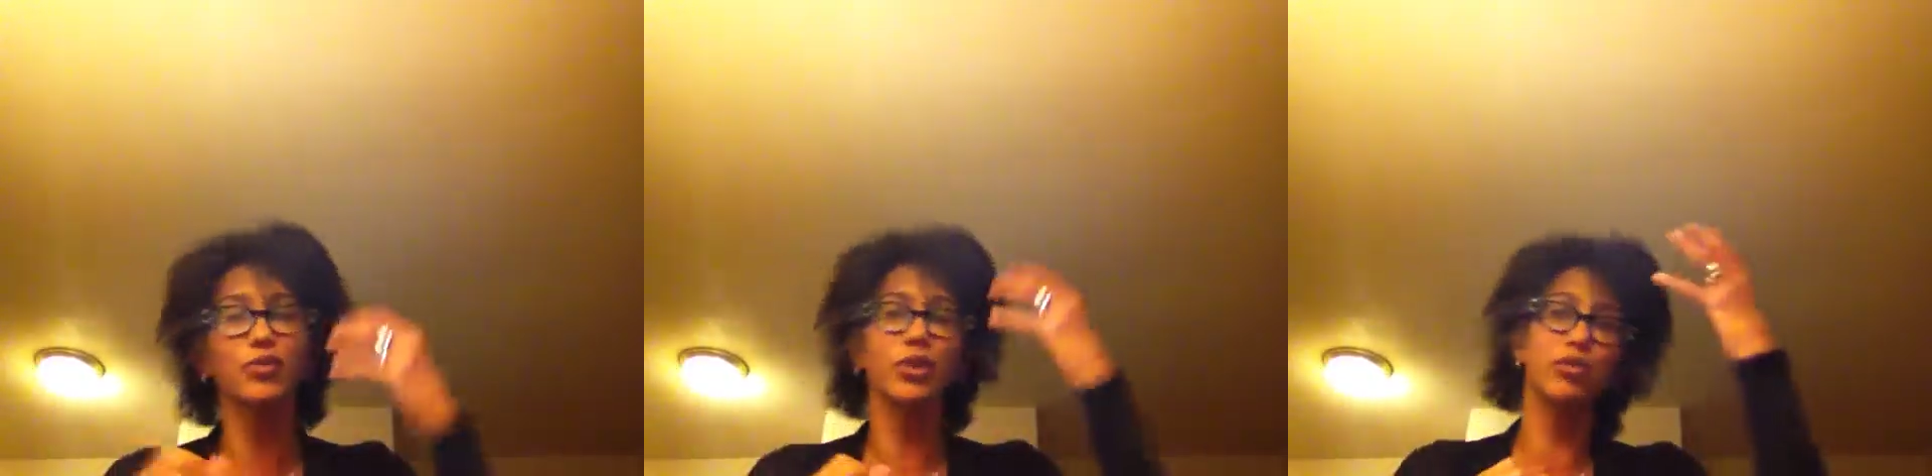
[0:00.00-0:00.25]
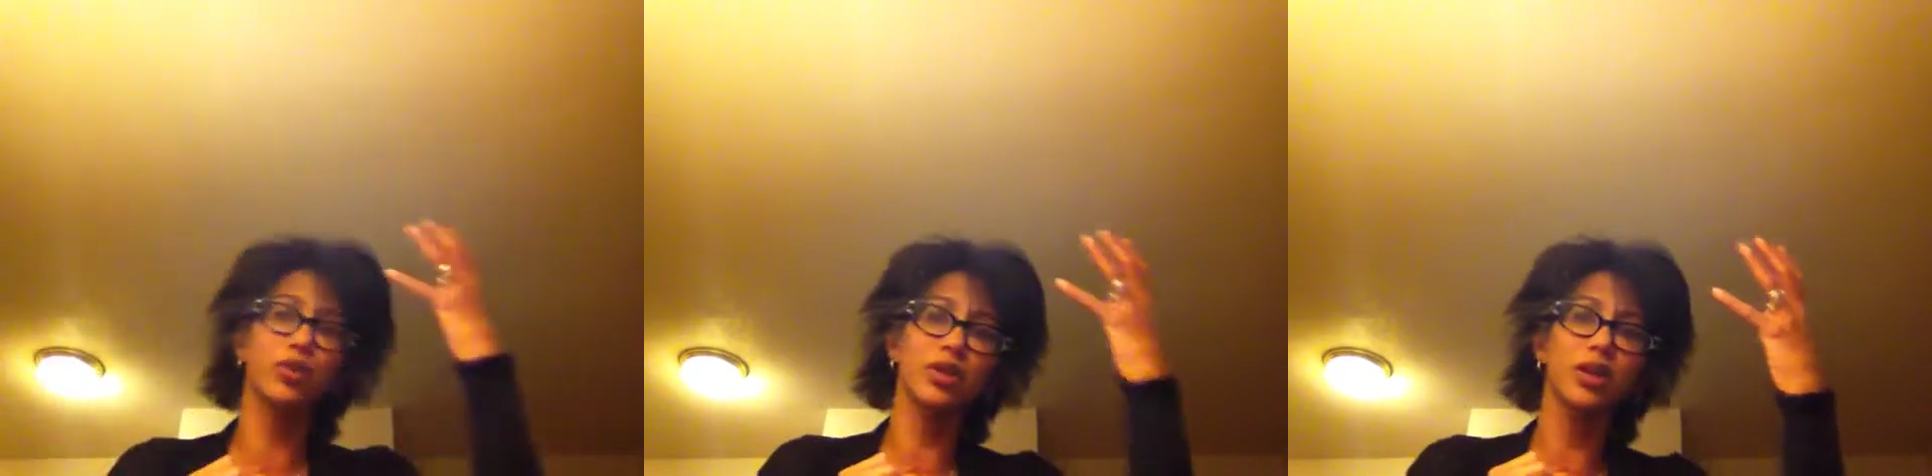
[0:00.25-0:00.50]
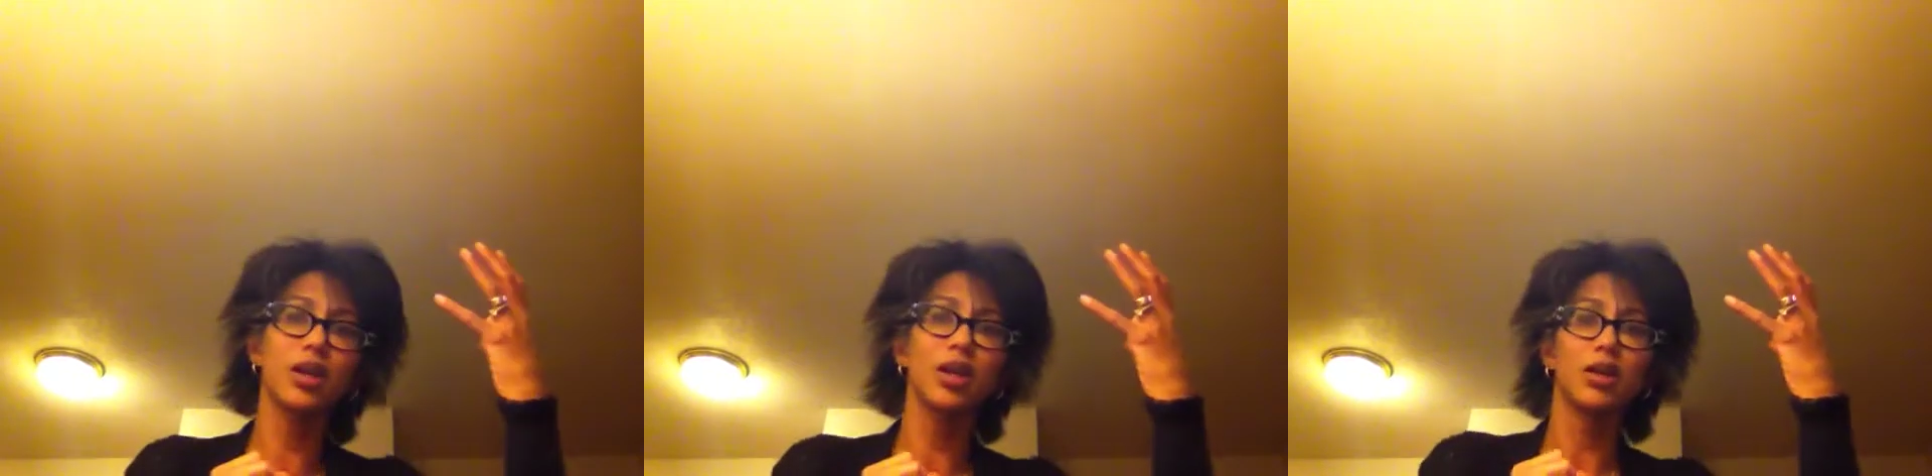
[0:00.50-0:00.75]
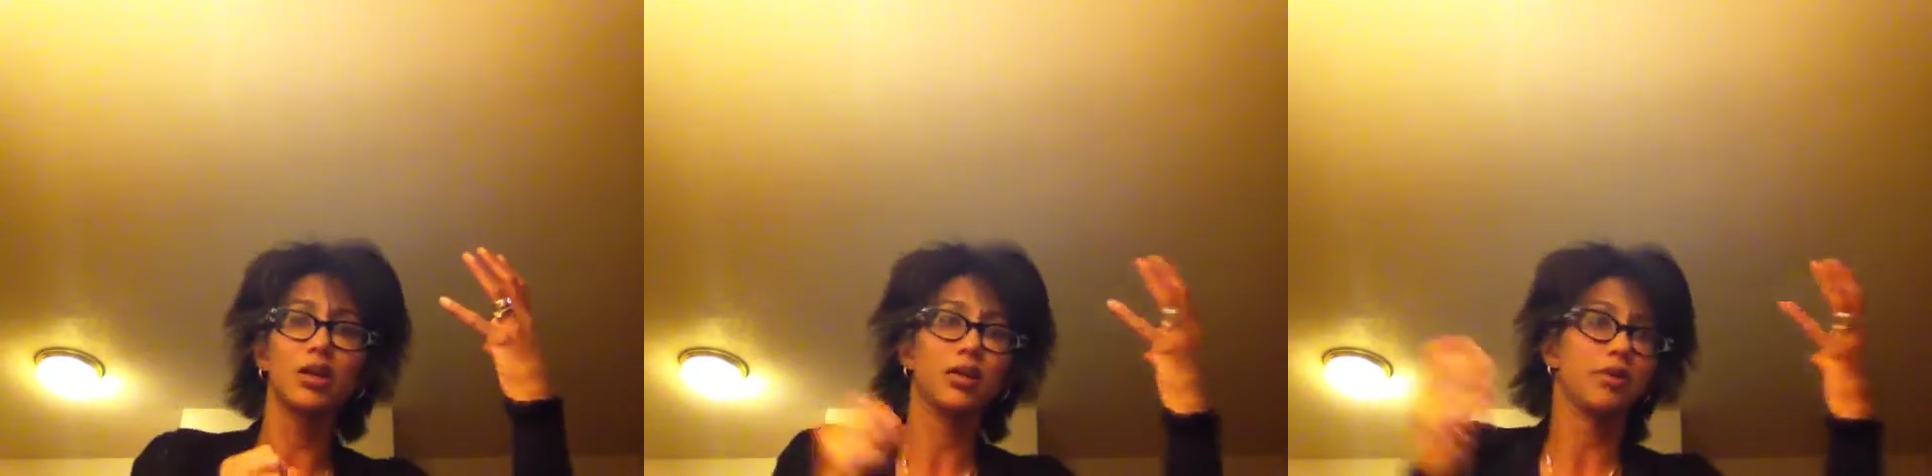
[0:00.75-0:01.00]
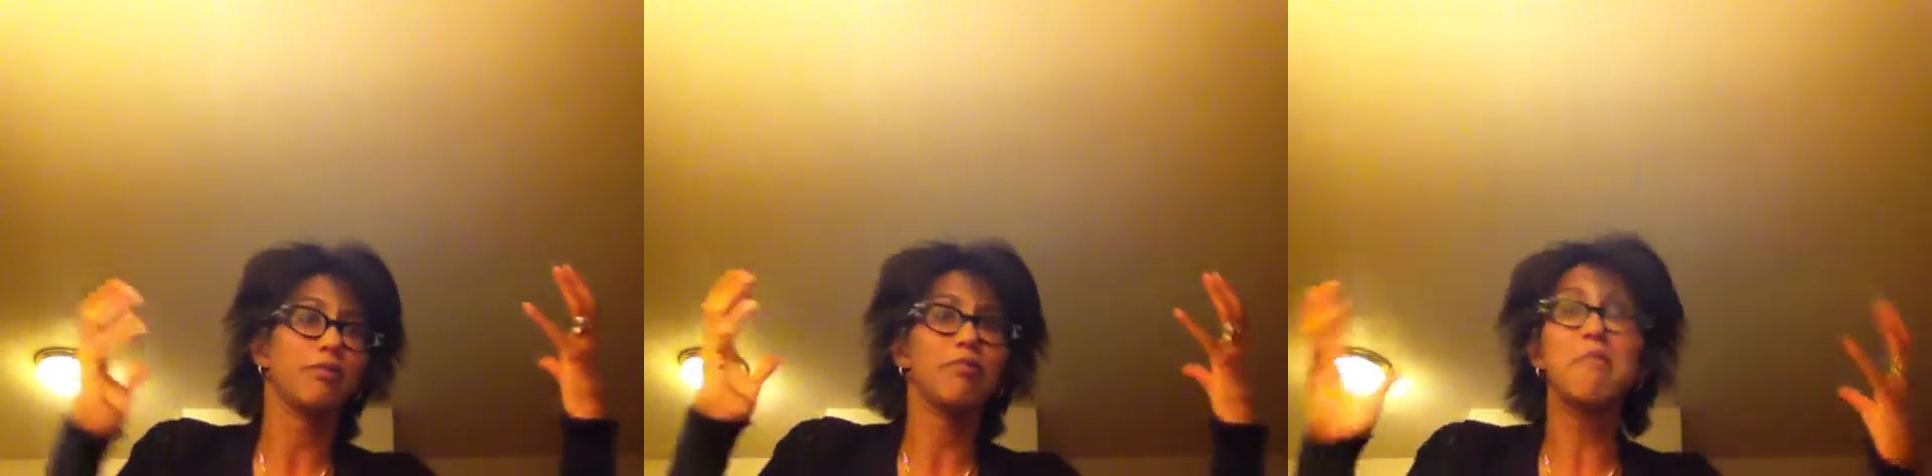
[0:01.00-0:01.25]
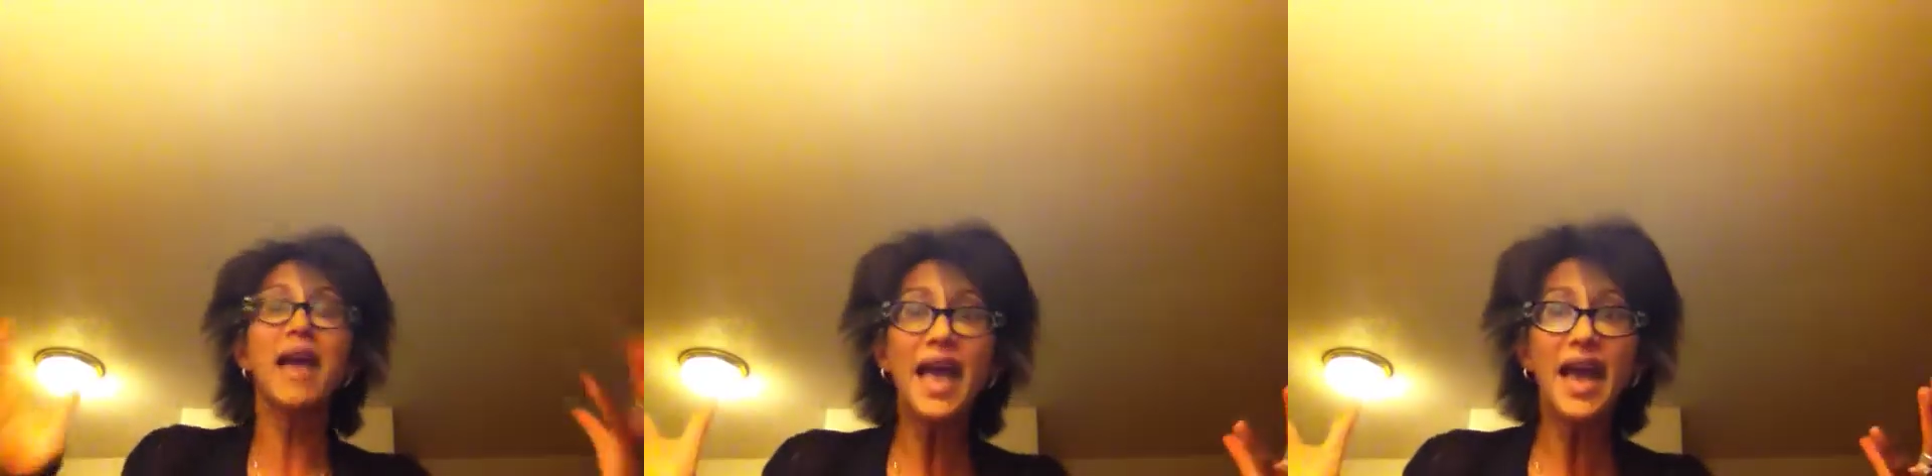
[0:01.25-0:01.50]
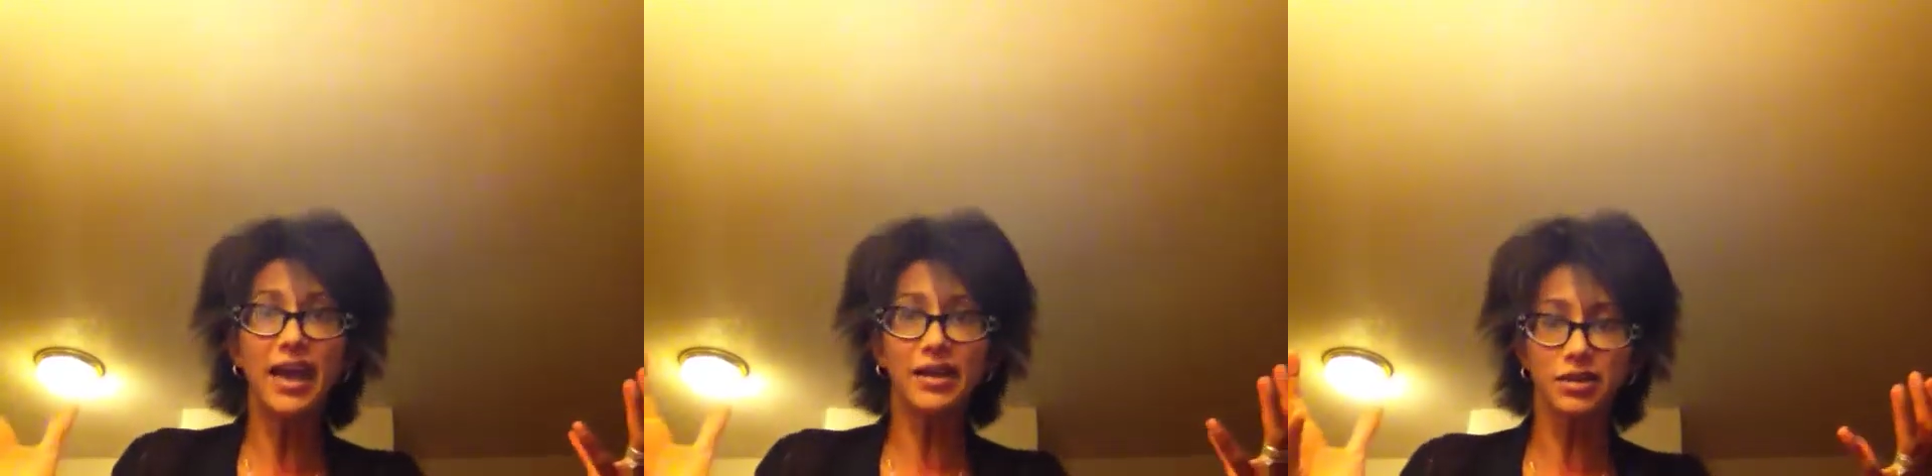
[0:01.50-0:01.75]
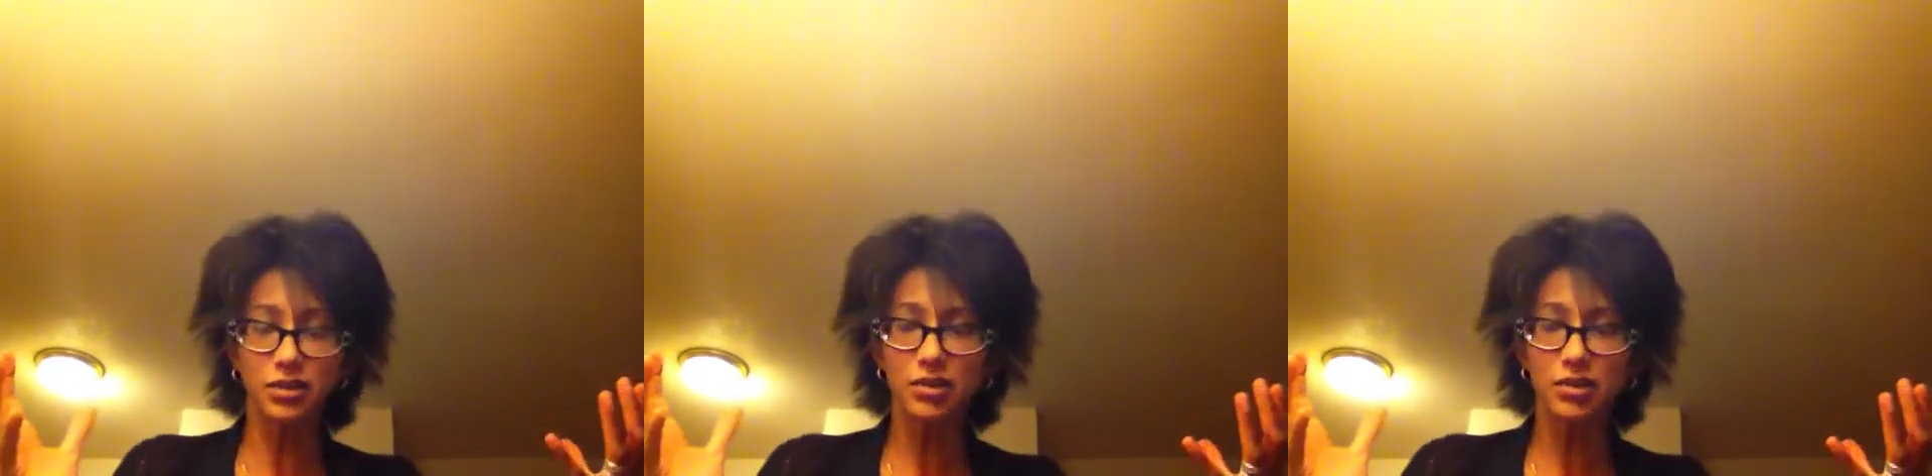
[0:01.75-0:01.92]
when we're mad,